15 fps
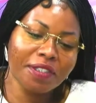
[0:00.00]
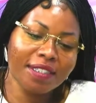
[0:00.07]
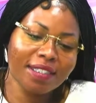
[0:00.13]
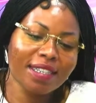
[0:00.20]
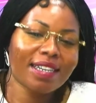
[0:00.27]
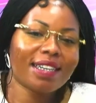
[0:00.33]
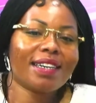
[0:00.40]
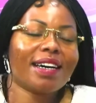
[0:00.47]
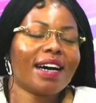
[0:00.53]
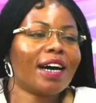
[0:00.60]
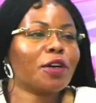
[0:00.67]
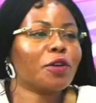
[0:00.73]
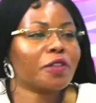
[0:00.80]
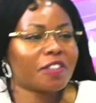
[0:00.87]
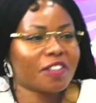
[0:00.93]
was
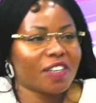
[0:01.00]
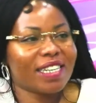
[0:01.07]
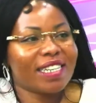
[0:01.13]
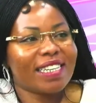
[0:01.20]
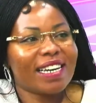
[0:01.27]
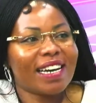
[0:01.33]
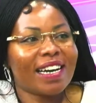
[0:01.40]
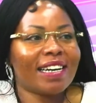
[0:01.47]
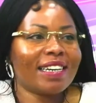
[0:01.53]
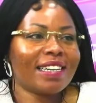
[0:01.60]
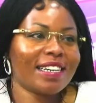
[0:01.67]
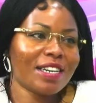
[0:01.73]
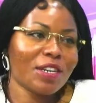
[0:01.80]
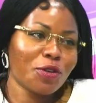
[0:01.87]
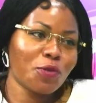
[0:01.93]
a hotelier, mm
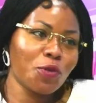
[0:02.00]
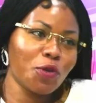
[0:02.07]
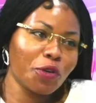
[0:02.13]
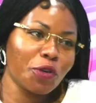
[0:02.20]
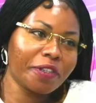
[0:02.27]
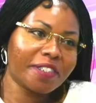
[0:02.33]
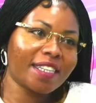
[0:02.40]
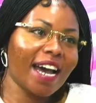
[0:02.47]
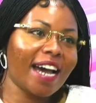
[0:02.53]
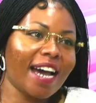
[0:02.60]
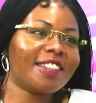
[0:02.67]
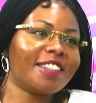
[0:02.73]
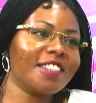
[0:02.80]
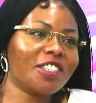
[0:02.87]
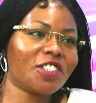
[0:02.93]
-hmm. was
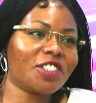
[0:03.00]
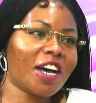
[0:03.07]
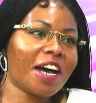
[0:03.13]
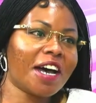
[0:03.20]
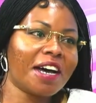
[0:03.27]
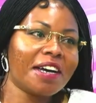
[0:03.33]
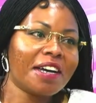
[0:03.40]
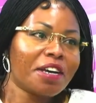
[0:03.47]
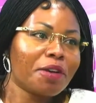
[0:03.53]
a teacher.